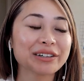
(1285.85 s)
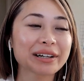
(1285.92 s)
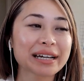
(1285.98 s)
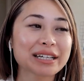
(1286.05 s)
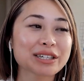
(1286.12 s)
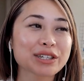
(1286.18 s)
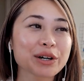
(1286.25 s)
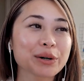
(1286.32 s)

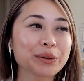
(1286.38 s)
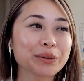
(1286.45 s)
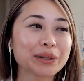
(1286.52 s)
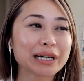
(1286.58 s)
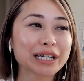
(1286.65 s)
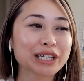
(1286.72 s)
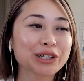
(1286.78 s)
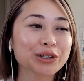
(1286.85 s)
Okay, so
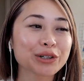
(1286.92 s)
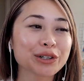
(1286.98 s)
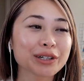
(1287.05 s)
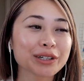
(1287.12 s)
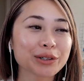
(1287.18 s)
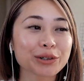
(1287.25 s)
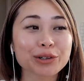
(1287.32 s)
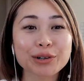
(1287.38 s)

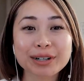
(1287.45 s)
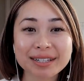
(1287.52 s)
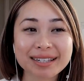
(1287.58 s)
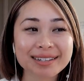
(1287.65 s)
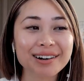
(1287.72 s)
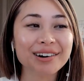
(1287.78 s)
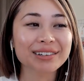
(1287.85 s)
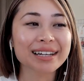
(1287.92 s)
your your course
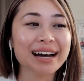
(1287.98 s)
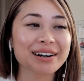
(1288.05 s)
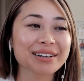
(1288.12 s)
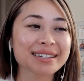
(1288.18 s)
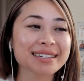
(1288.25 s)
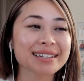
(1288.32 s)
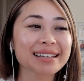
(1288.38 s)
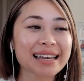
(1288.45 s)
is called how to
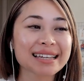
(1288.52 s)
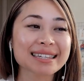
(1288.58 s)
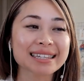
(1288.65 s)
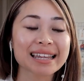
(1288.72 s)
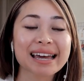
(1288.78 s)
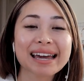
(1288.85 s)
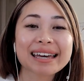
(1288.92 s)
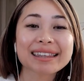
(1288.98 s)
like
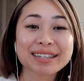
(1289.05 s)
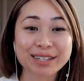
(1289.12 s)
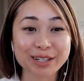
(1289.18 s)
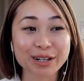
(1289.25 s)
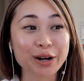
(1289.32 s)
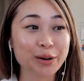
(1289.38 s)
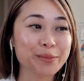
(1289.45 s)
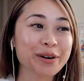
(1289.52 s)
slay the
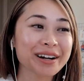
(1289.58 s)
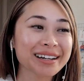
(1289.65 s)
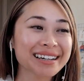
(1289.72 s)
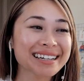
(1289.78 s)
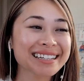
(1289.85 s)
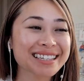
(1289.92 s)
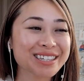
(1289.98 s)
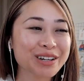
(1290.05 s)
stock market.